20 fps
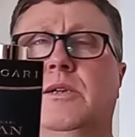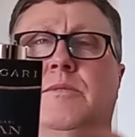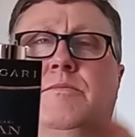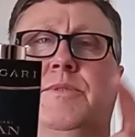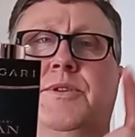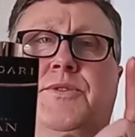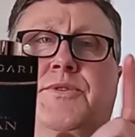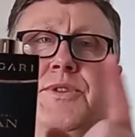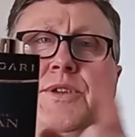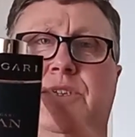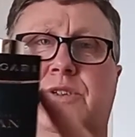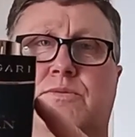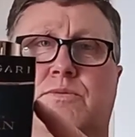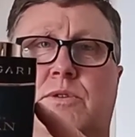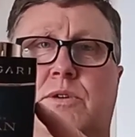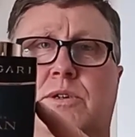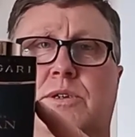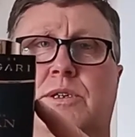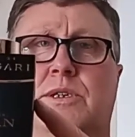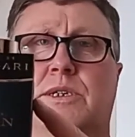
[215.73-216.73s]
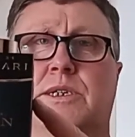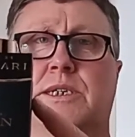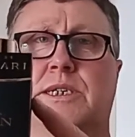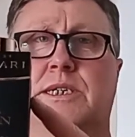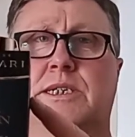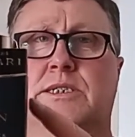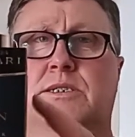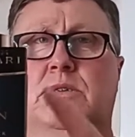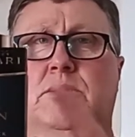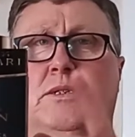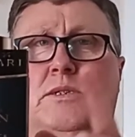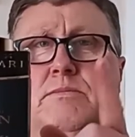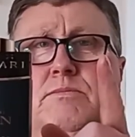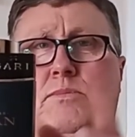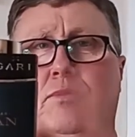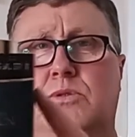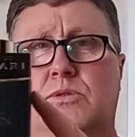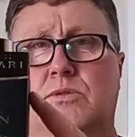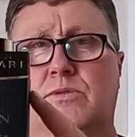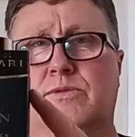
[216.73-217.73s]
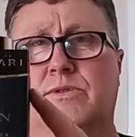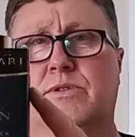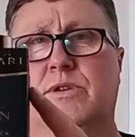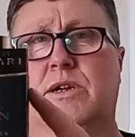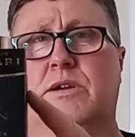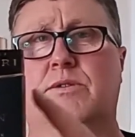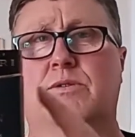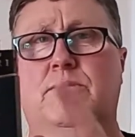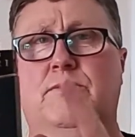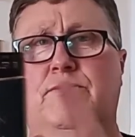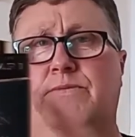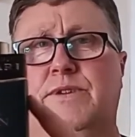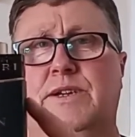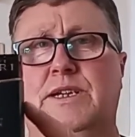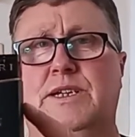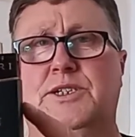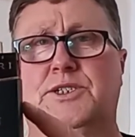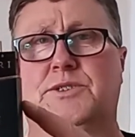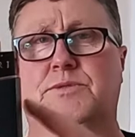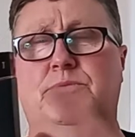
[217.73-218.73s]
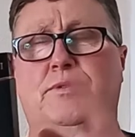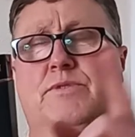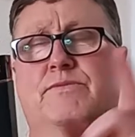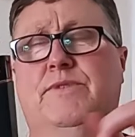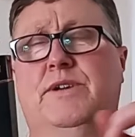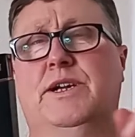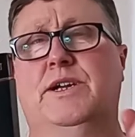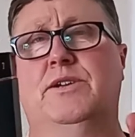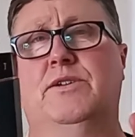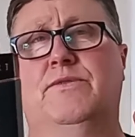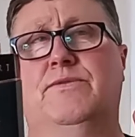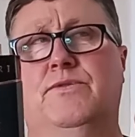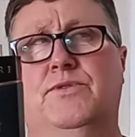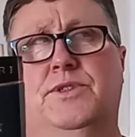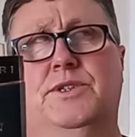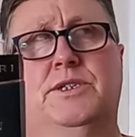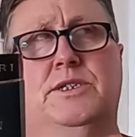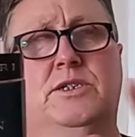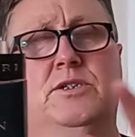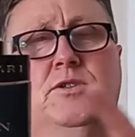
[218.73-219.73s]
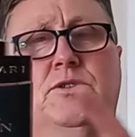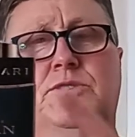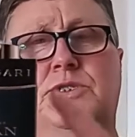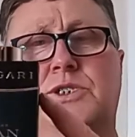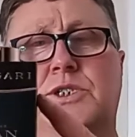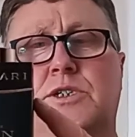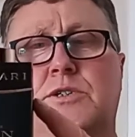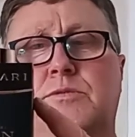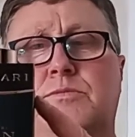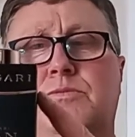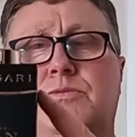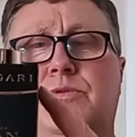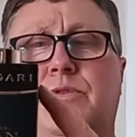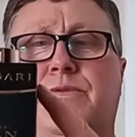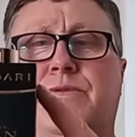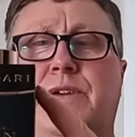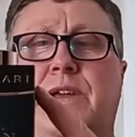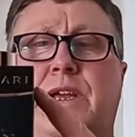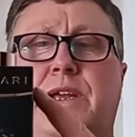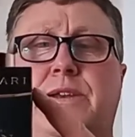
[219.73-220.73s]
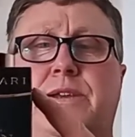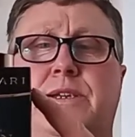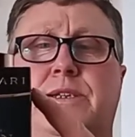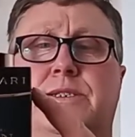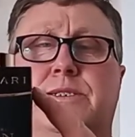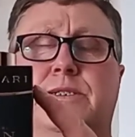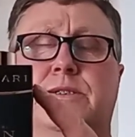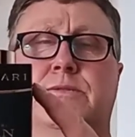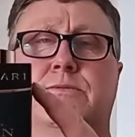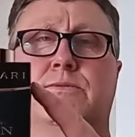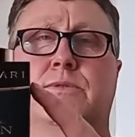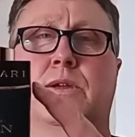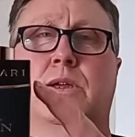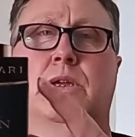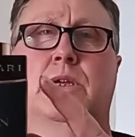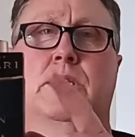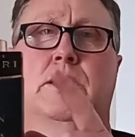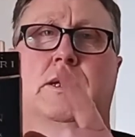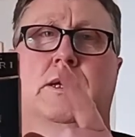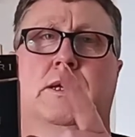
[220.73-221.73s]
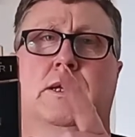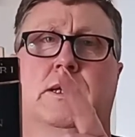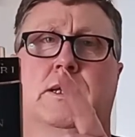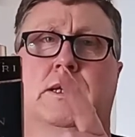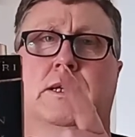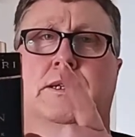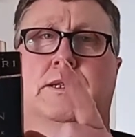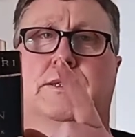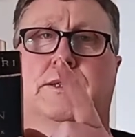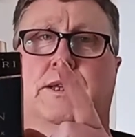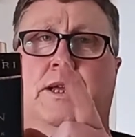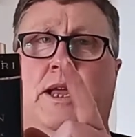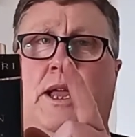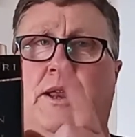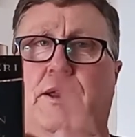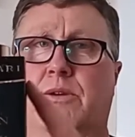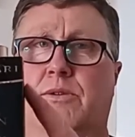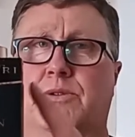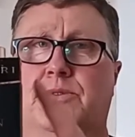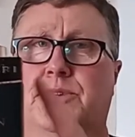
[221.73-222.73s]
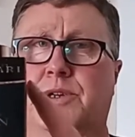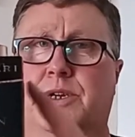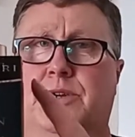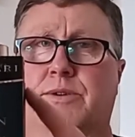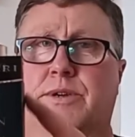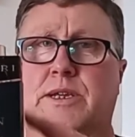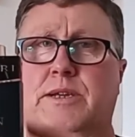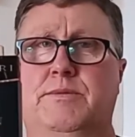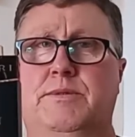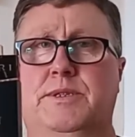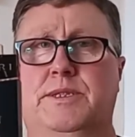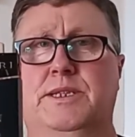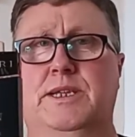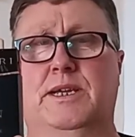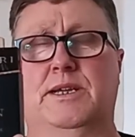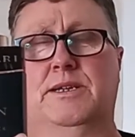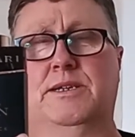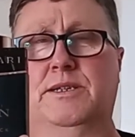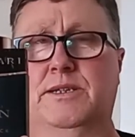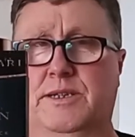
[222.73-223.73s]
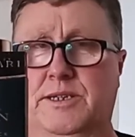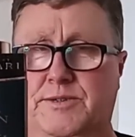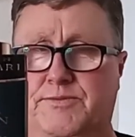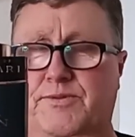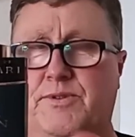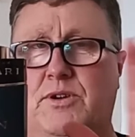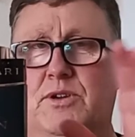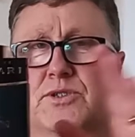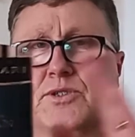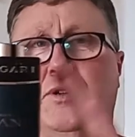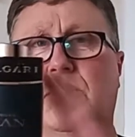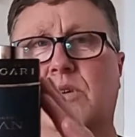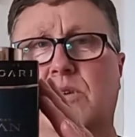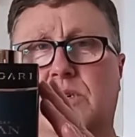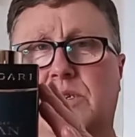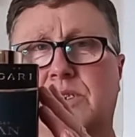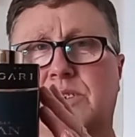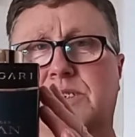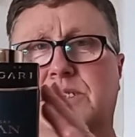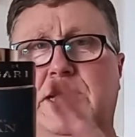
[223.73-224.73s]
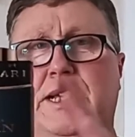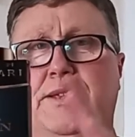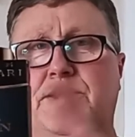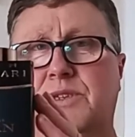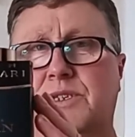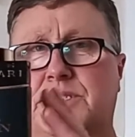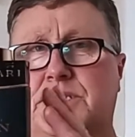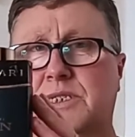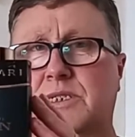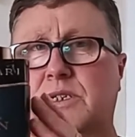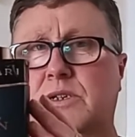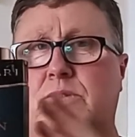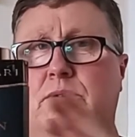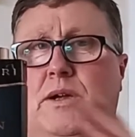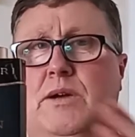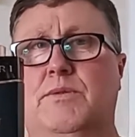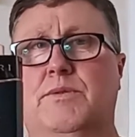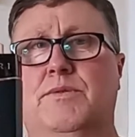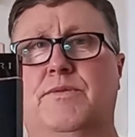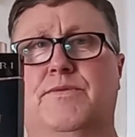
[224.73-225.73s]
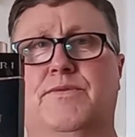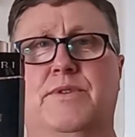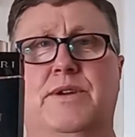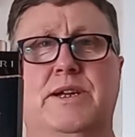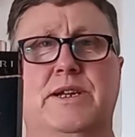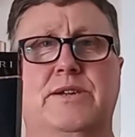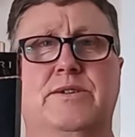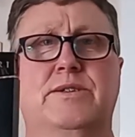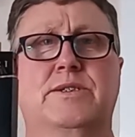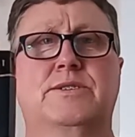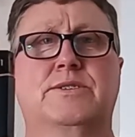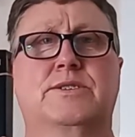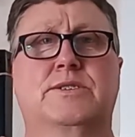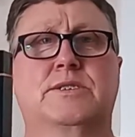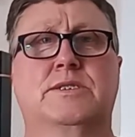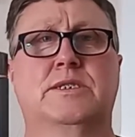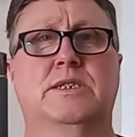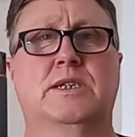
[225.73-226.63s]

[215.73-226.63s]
But this one is like a more grown up version what I've heard off of the YouTube referring to. And I would agree with you, as far as I'm concerned, this is a grown up fragrance.